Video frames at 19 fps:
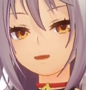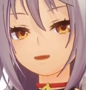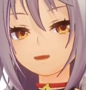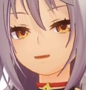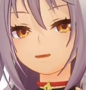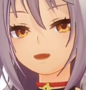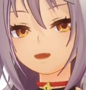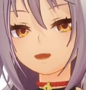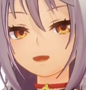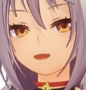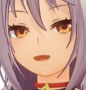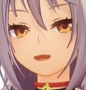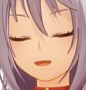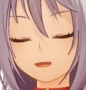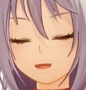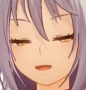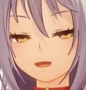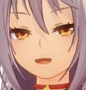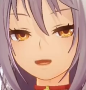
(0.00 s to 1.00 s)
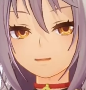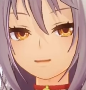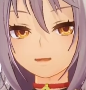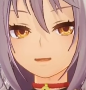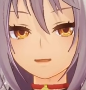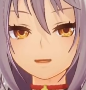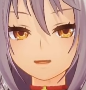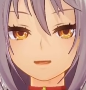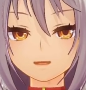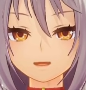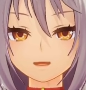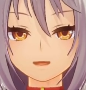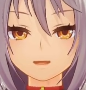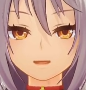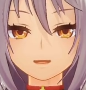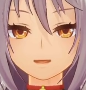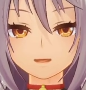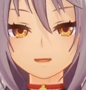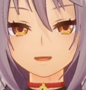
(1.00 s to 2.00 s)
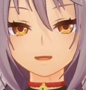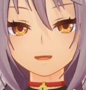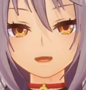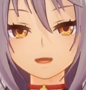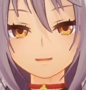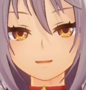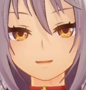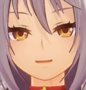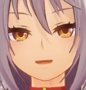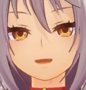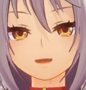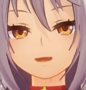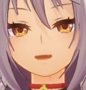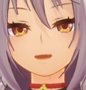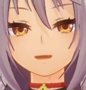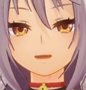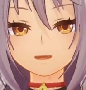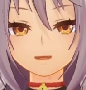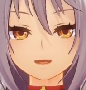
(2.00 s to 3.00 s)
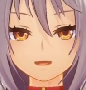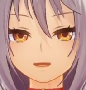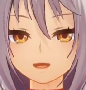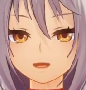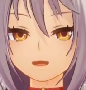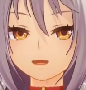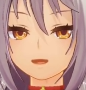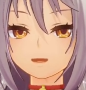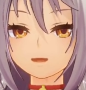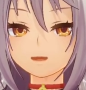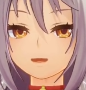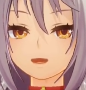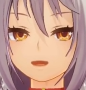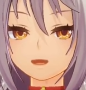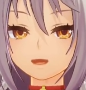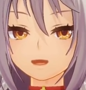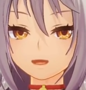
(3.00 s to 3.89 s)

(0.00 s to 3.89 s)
Uh, virtual YouTuber Noble Desu, how's it going?